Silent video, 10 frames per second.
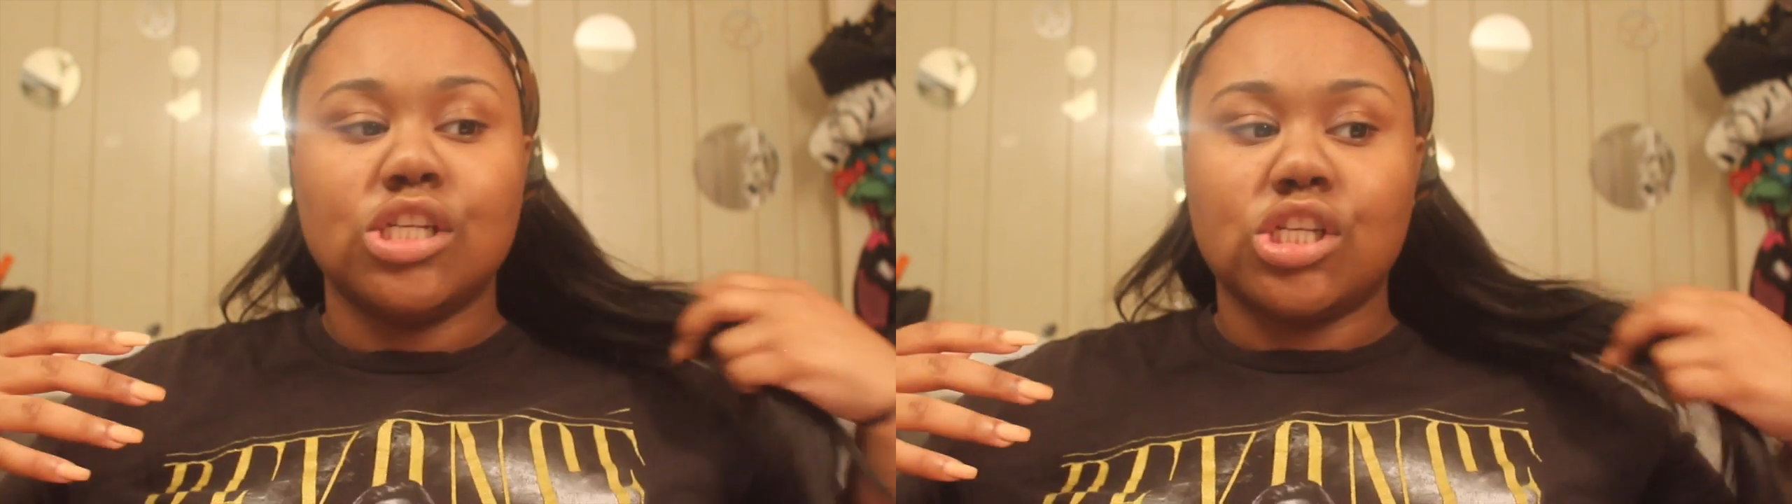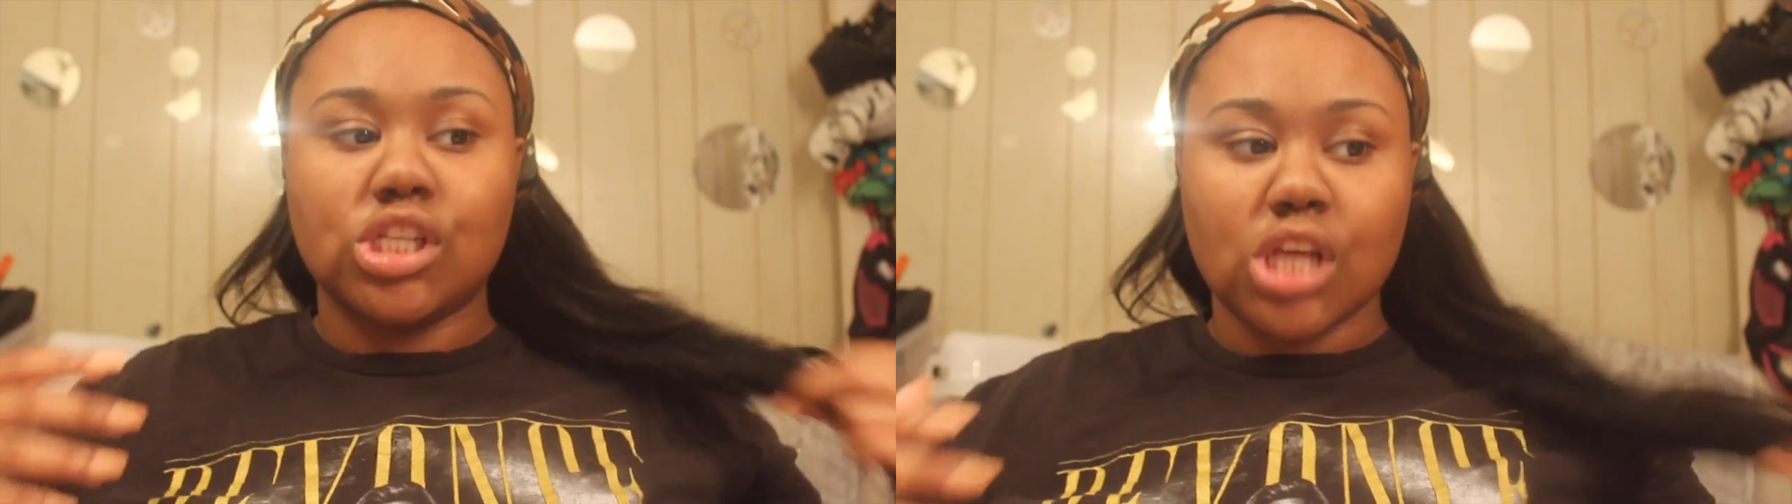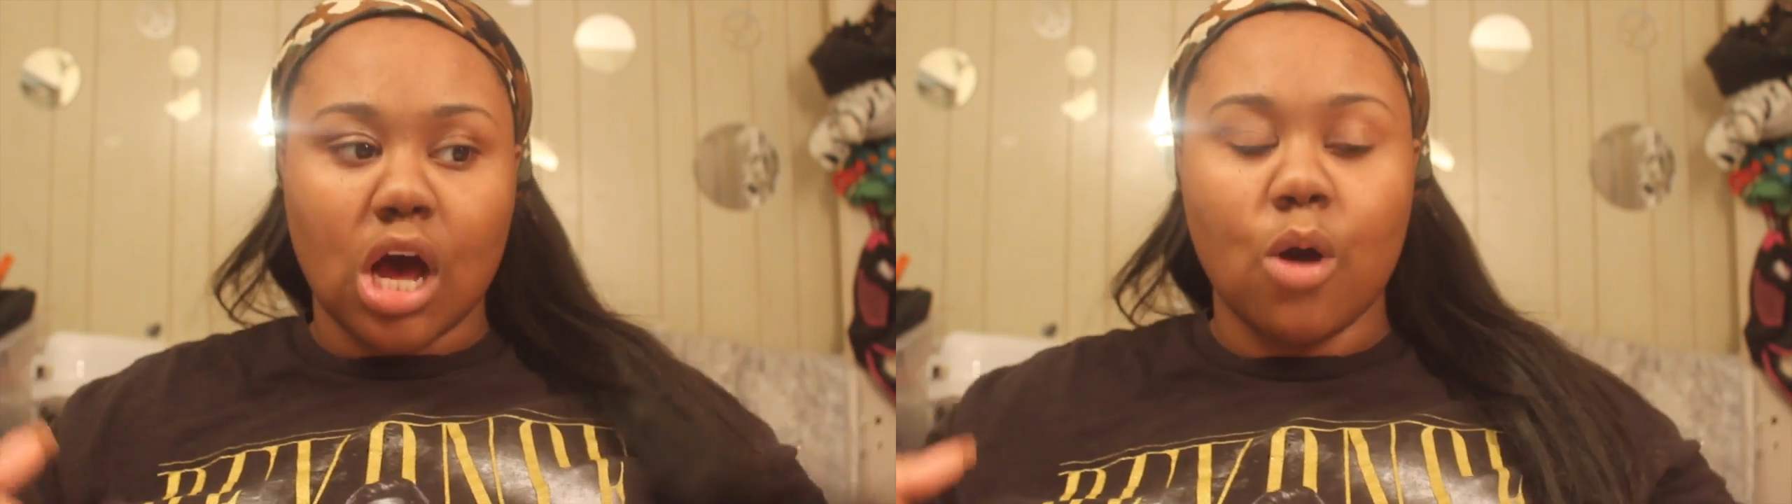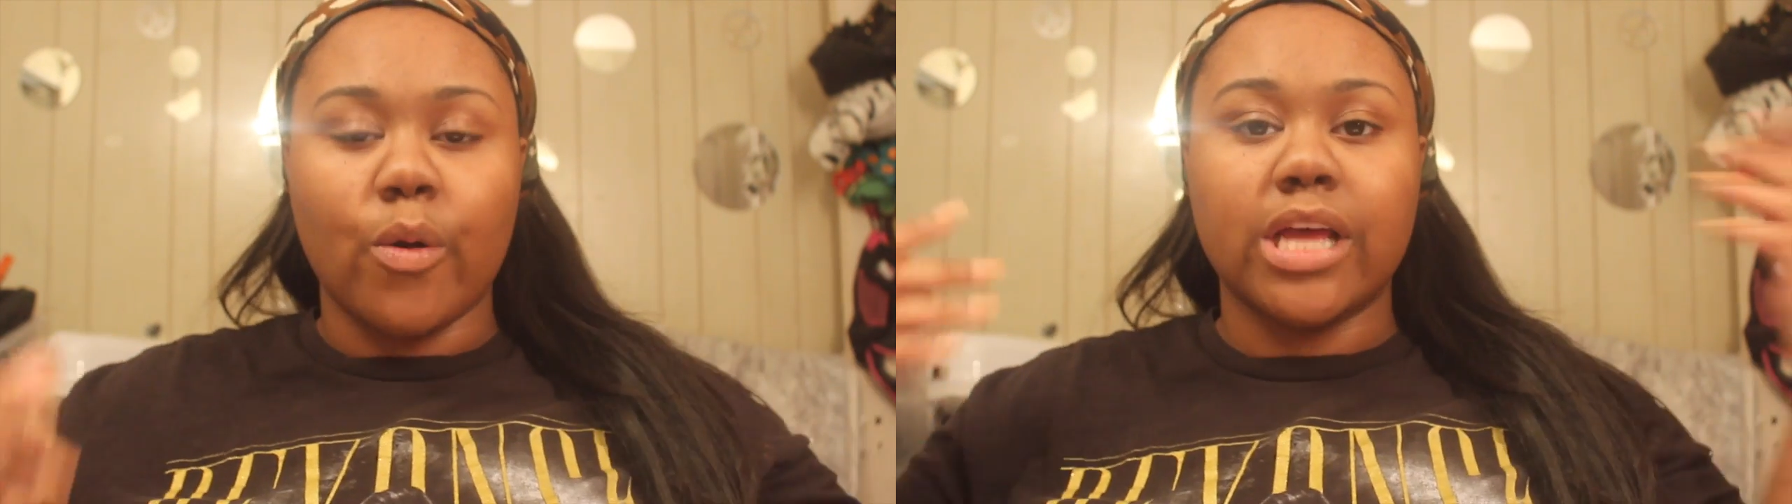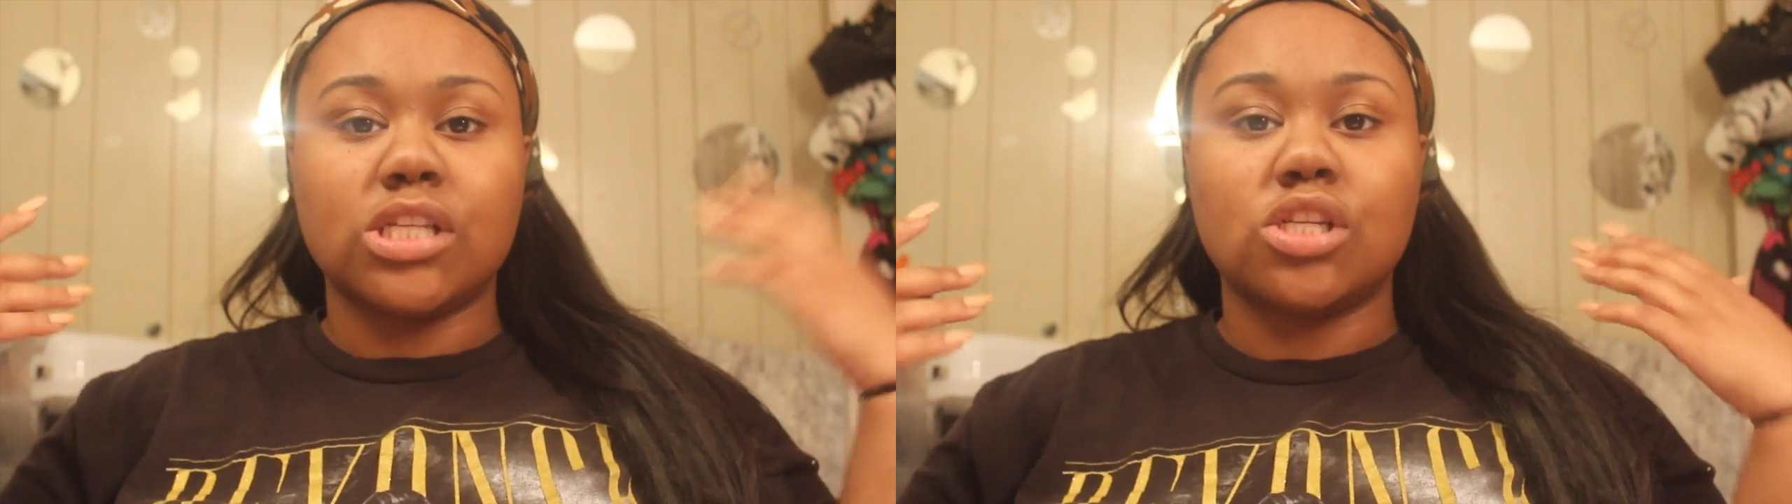
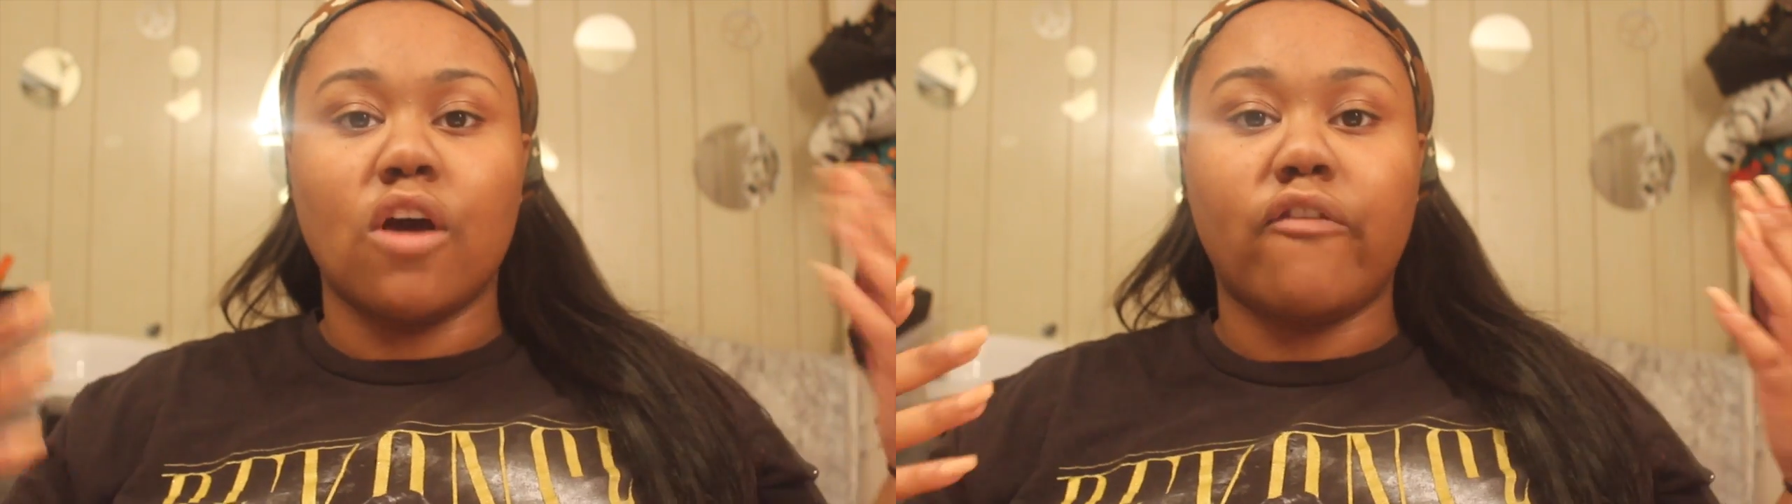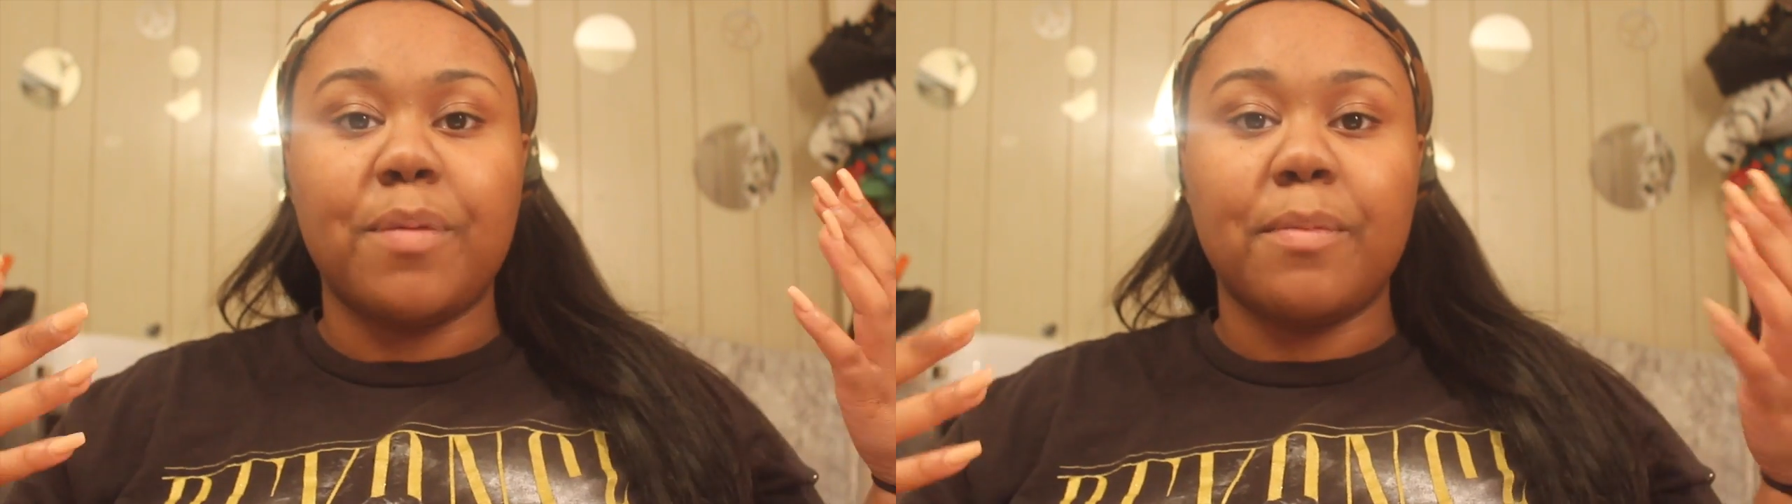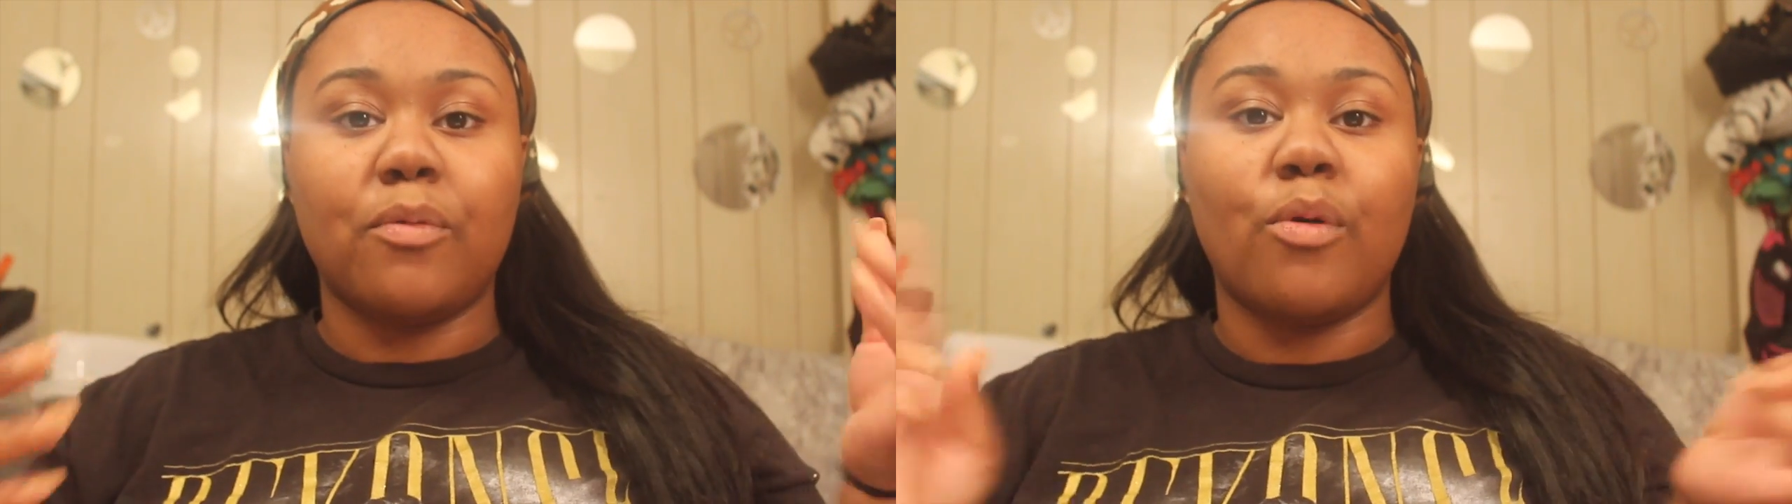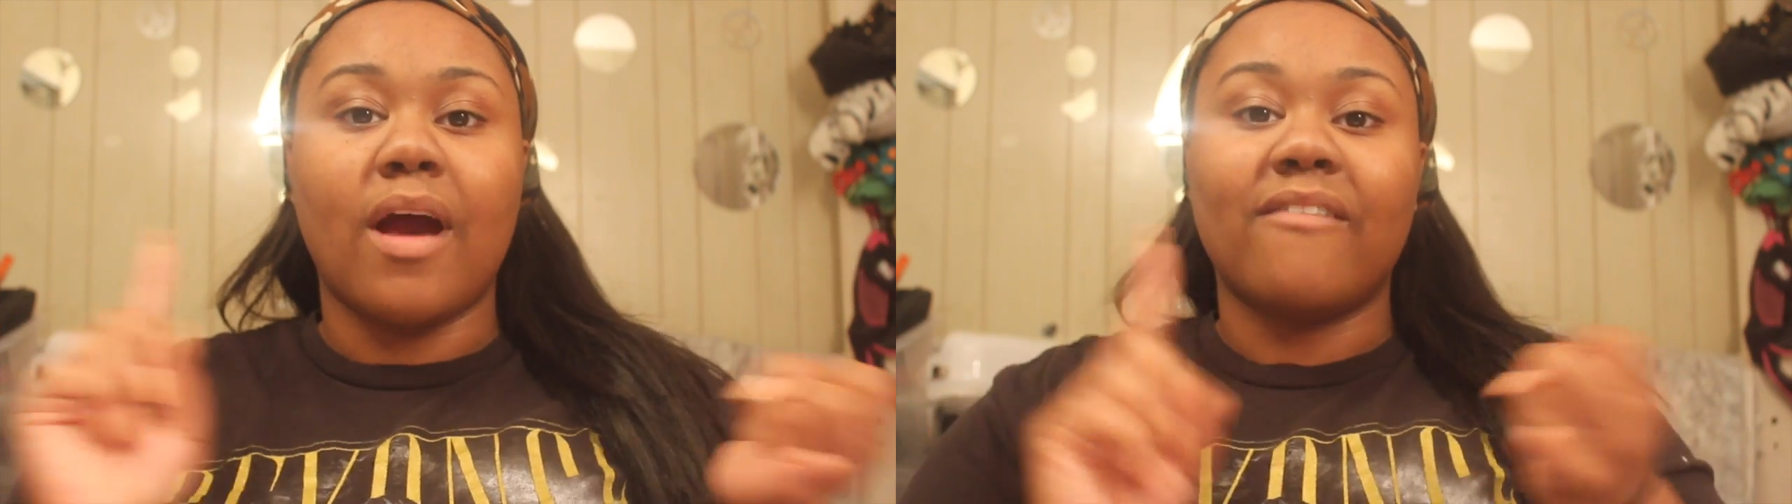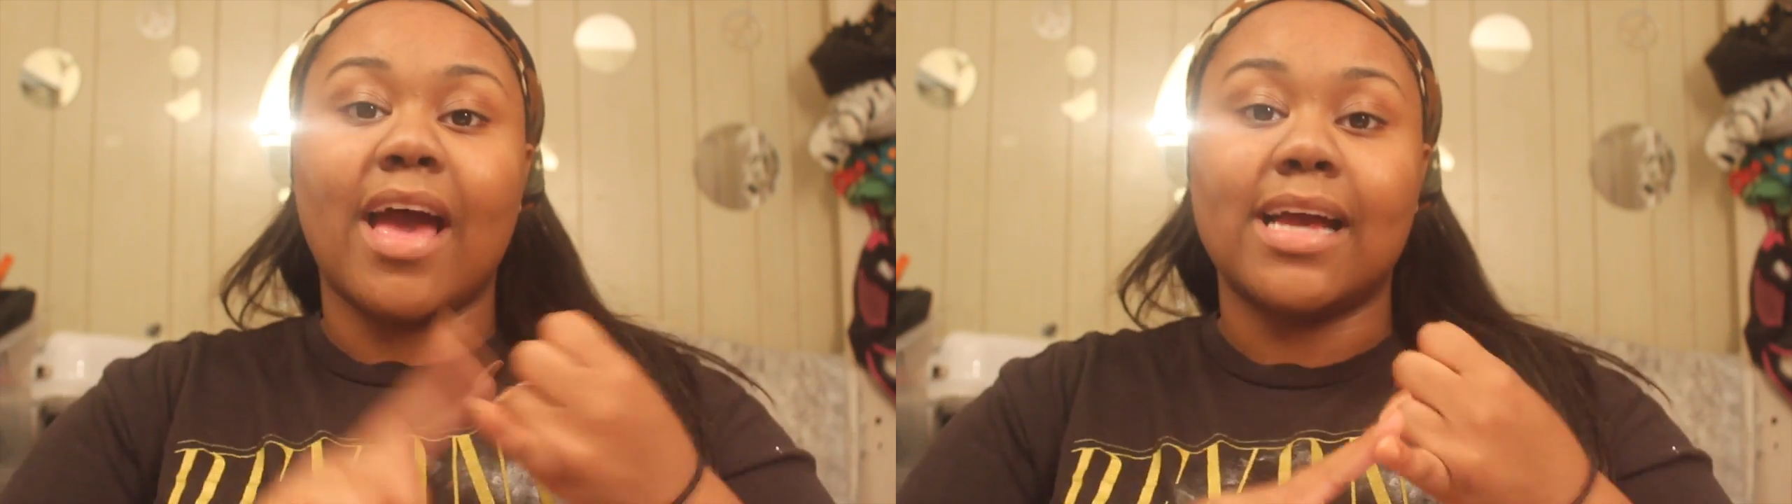So it's good for people who have